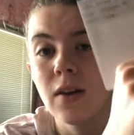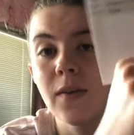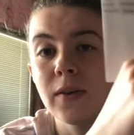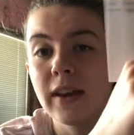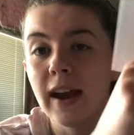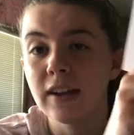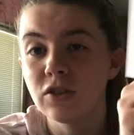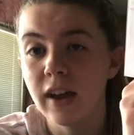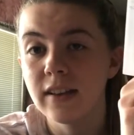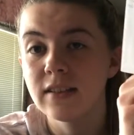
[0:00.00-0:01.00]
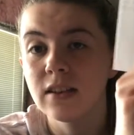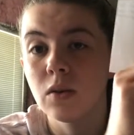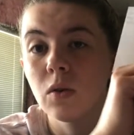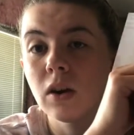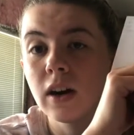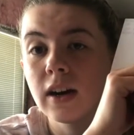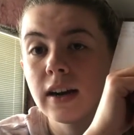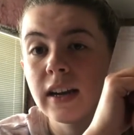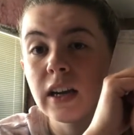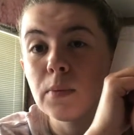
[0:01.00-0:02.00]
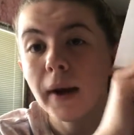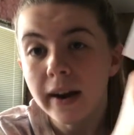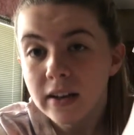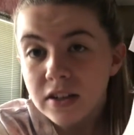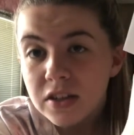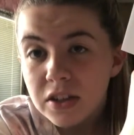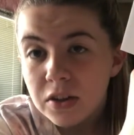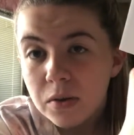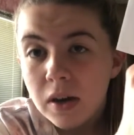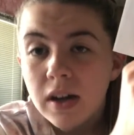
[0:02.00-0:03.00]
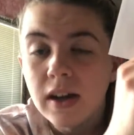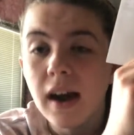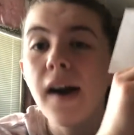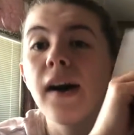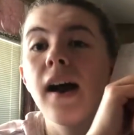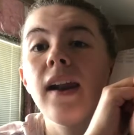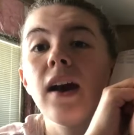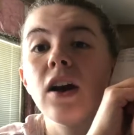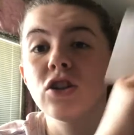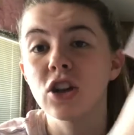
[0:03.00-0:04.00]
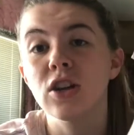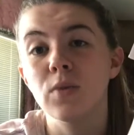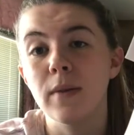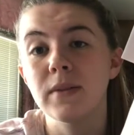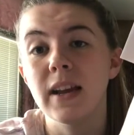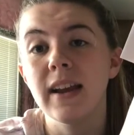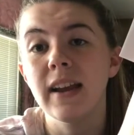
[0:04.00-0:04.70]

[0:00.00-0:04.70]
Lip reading: or their address, or get your parents to on our church website.